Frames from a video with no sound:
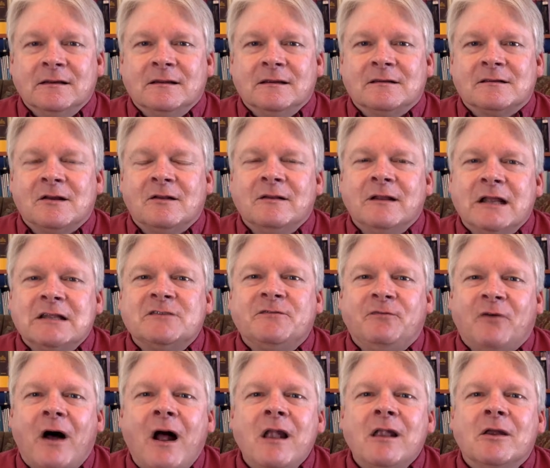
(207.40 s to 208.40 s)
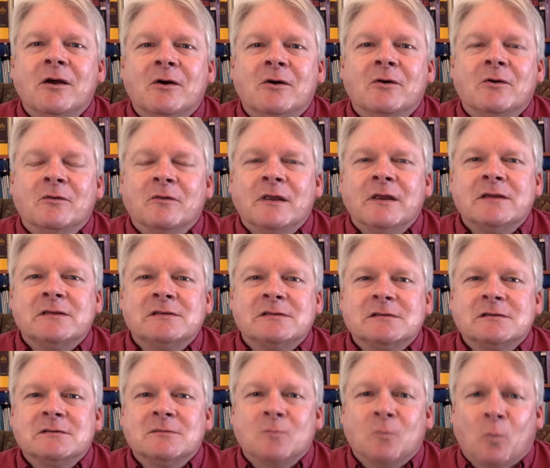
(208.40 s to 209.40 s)
So let's follow
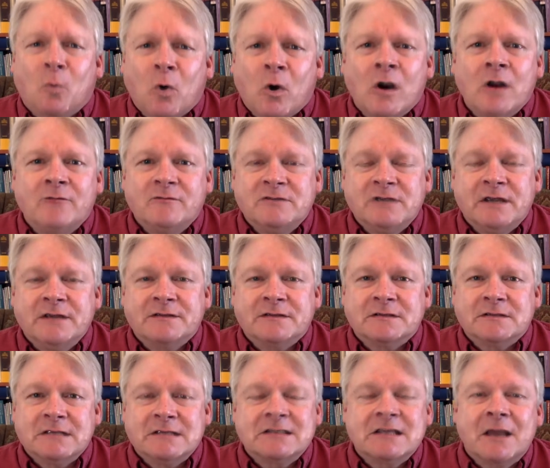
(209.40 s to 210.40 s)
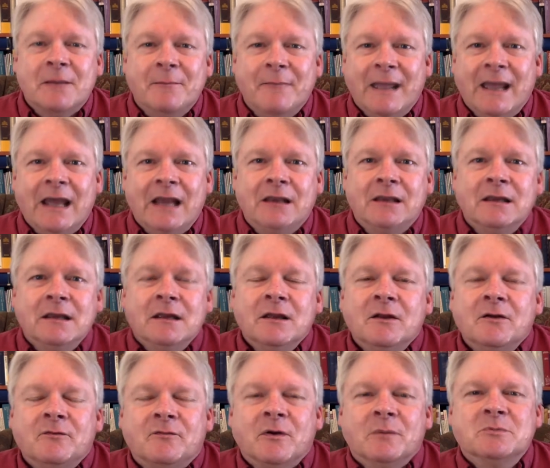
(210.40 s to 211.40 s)
this word of Jesus, this command
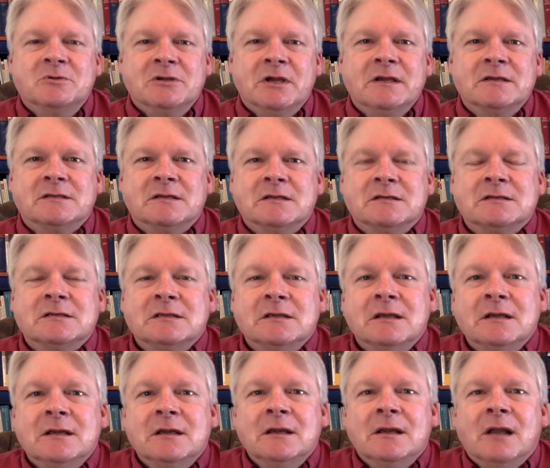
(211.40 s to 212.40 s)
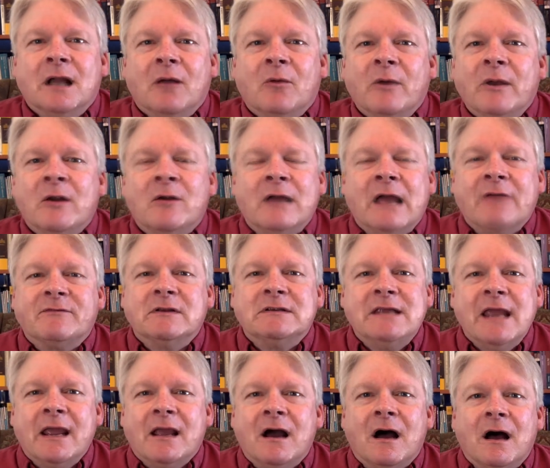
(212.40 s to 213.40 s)
from Jesus. We don't have to
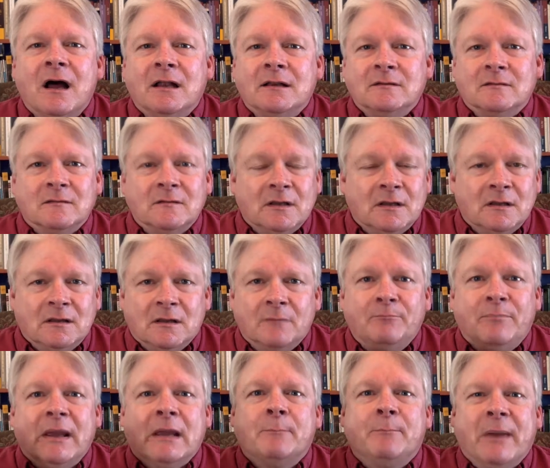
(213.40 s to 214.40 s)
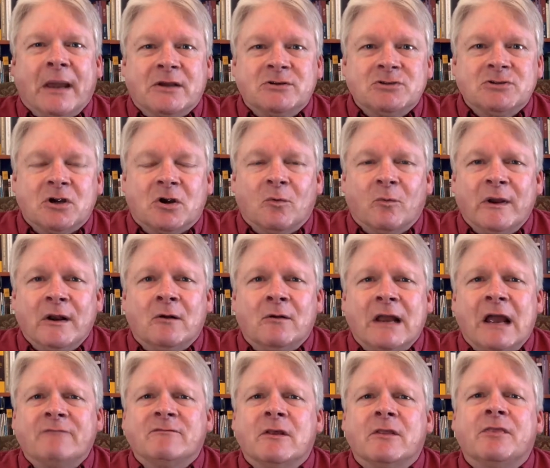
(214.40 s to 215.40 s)
take on the big picture. We don't
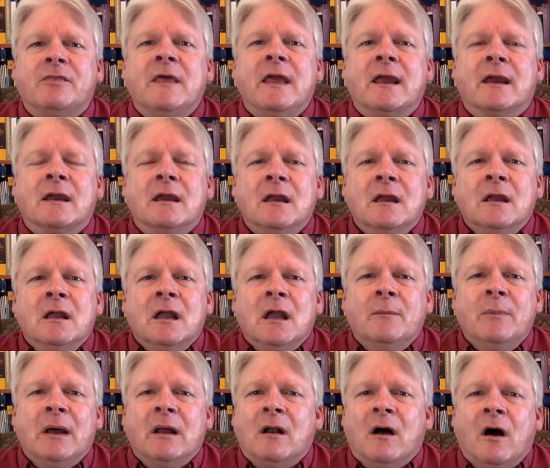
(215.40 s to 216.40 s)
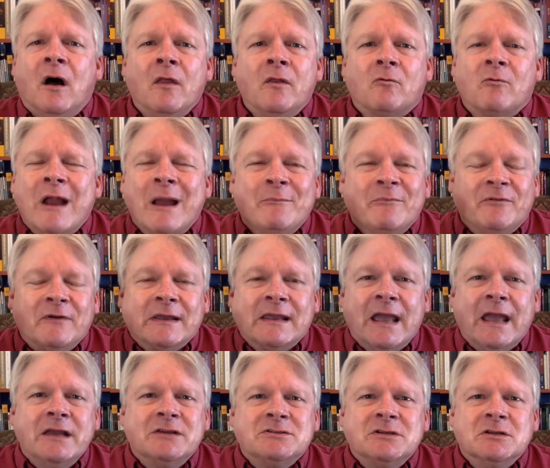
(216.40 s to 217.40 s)
have to think about all the
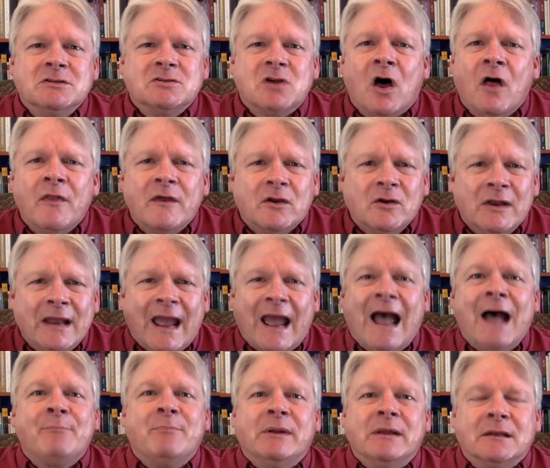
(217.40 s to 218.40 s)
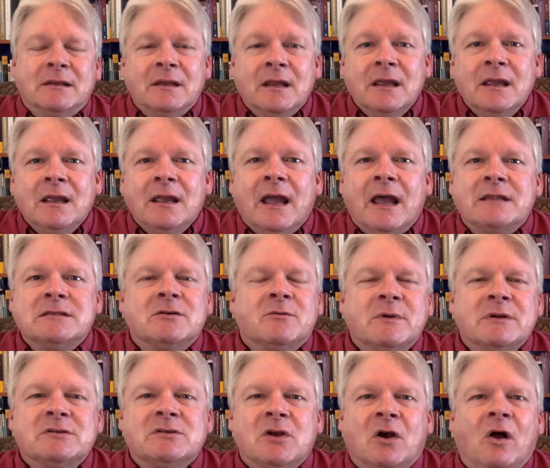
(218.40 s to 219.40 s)
ramifications, all that could happen as a
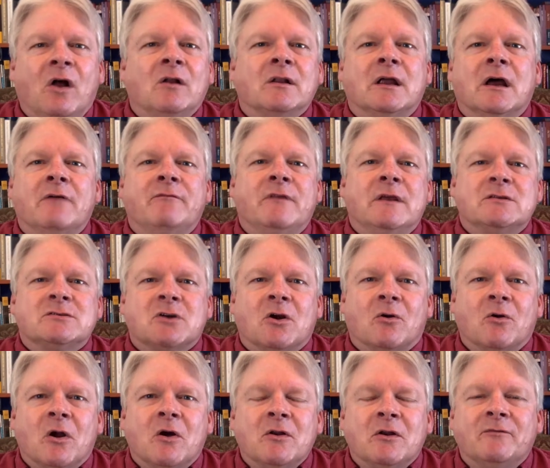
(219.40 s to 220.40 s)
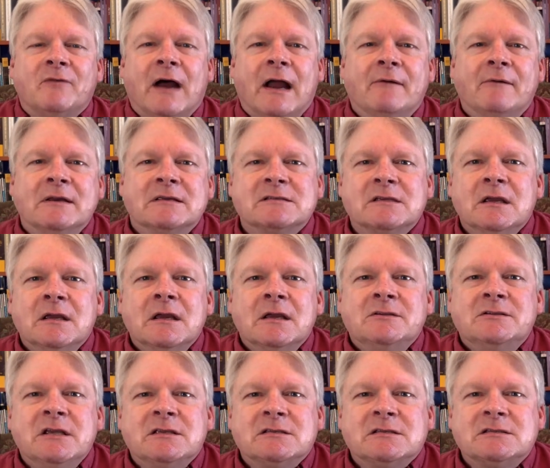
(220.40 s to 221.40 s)
result of this coronavirus.
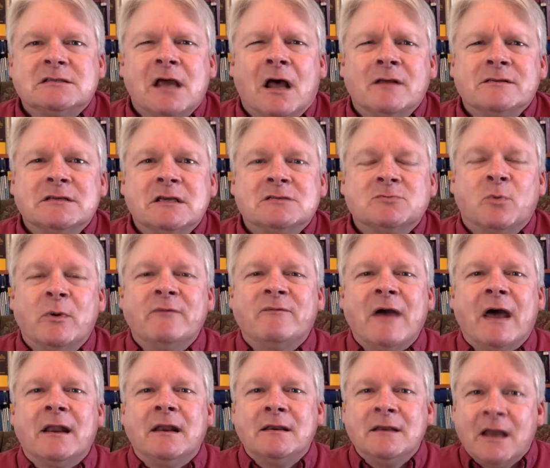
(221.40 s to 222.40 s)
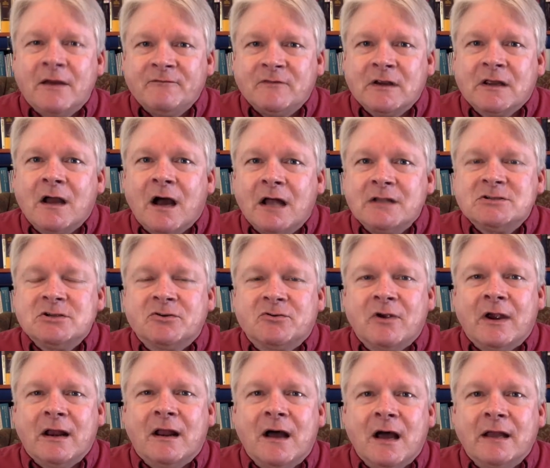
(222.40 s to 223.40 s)
Jesus tells us we've got enough to
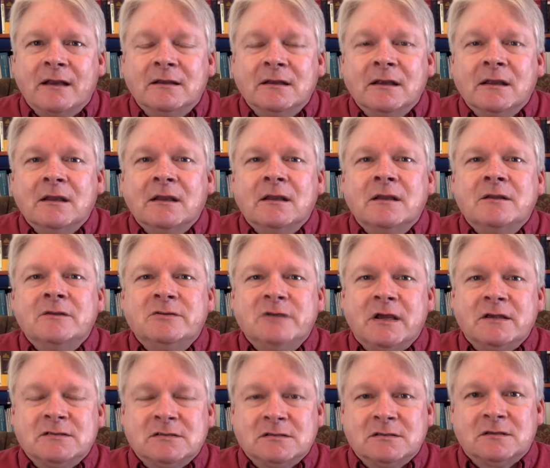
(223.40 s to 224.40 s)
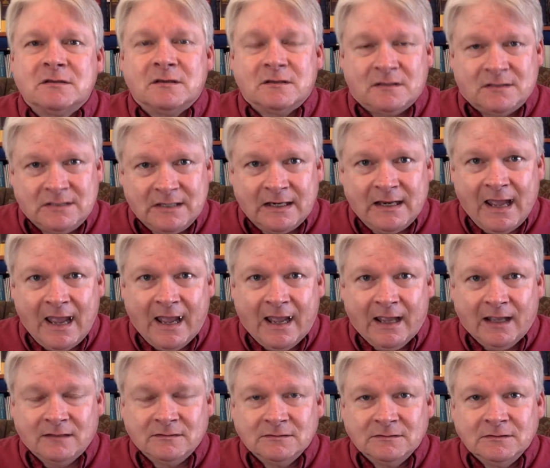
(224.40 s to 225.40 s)
concentrate on just
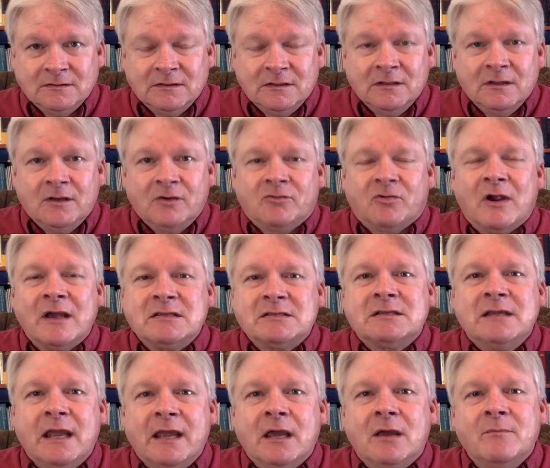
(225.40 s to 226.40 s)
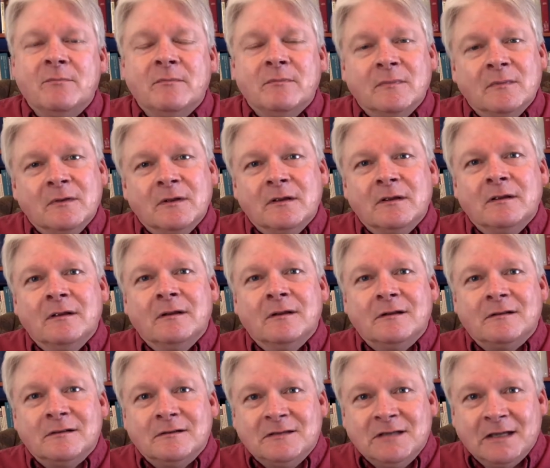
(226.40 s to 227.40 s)
today. Trust him
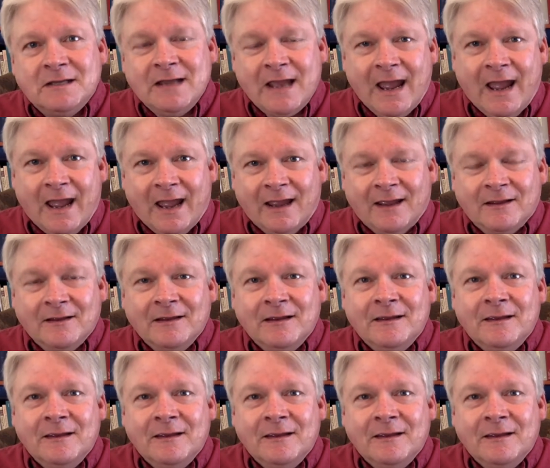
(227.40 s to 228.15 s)
today.